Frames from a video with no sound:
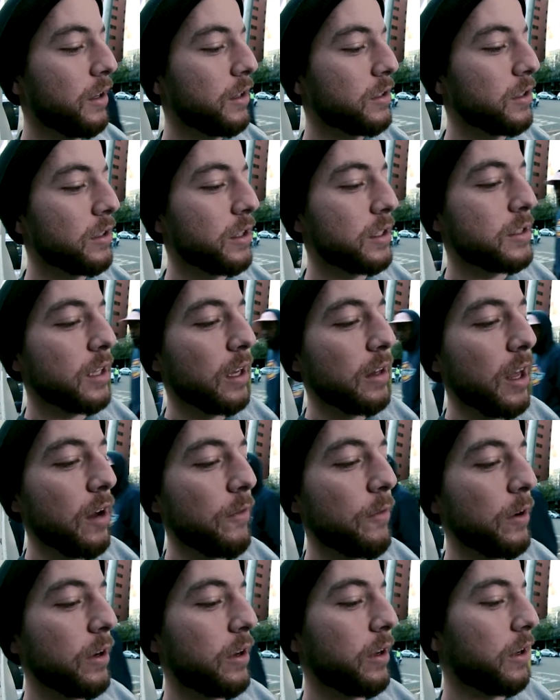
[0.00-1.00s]
So the South
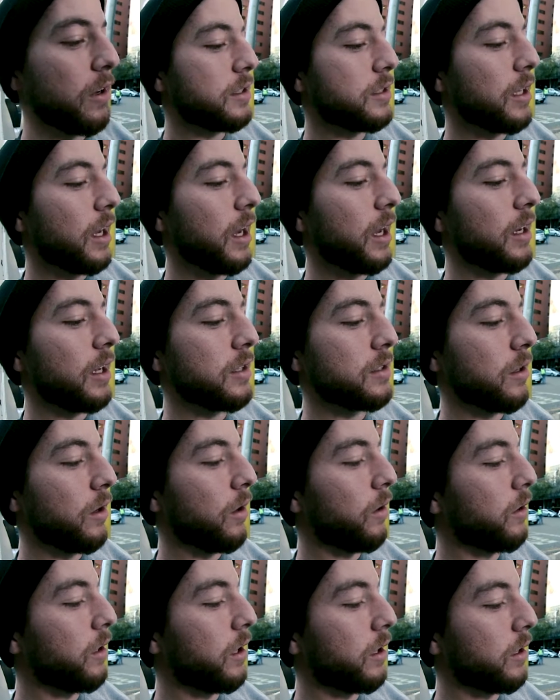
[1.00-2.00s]
African side has a
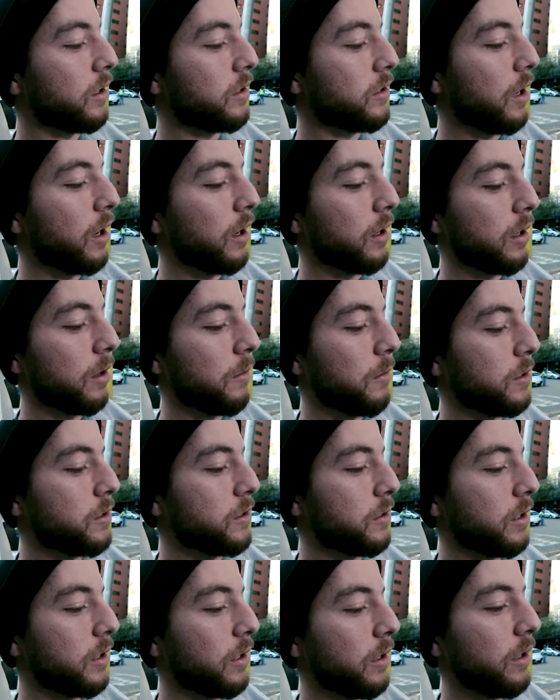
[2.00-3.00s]
whole lot of dark
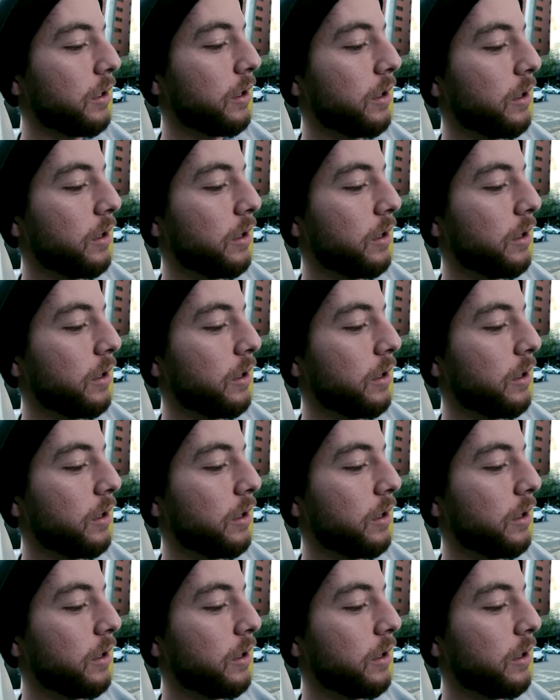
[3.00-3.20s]
imagery,